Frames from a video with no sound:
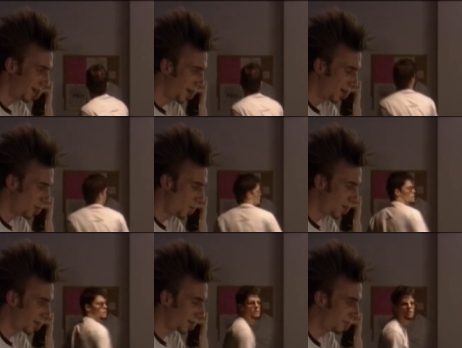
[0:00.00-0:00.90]
I don't know
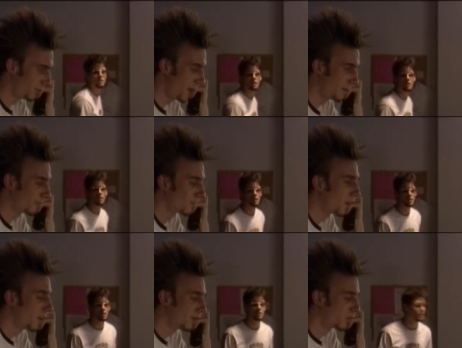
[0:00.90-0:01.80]
why that keeps happening.
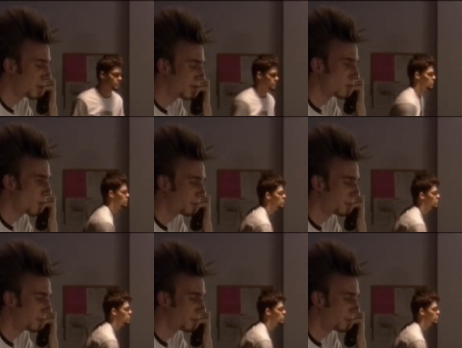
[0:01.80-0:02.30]
Listen, we need two more